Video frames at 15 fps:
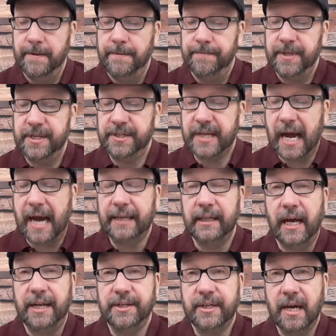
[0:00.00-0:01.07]
These
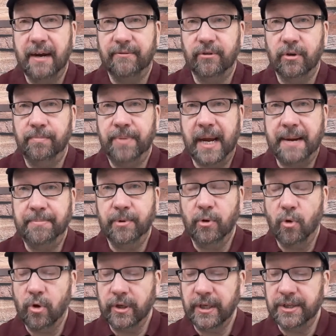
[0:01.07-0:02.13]
guidelines cover paper
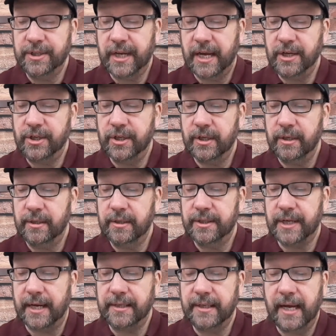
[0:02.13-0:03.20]
organization,
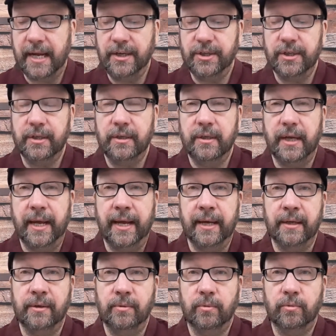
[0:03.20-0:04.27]
citation,
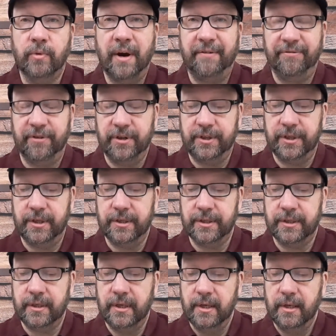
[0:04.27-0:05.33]
and
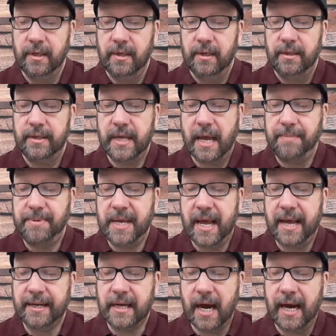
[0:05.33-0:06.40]
references. The
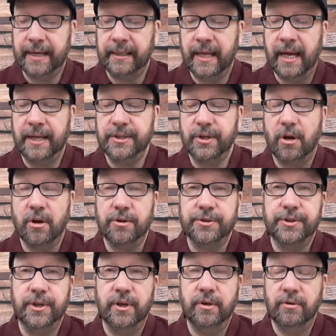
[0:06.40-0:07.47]
APA guidelines
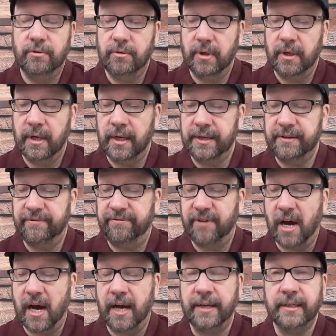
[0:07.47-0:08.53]
also
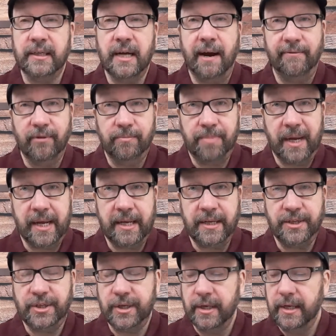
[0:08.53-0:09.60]
define cover
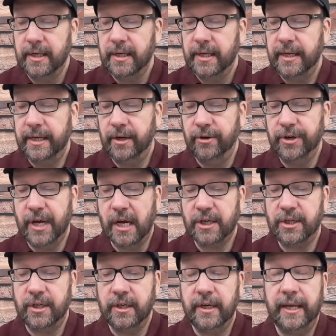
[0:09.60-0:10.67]
page,
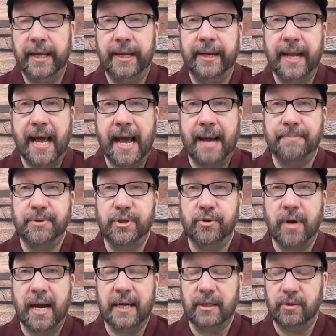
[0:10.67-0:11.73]
introduction, and
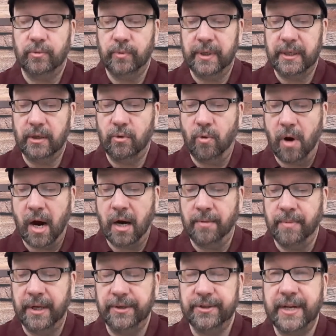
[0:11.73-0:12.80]
abstract
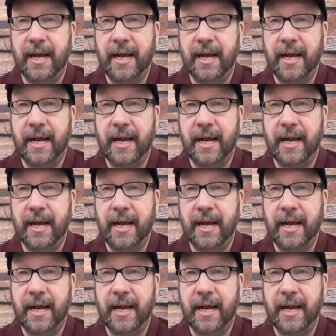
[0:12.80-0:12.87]
requirements.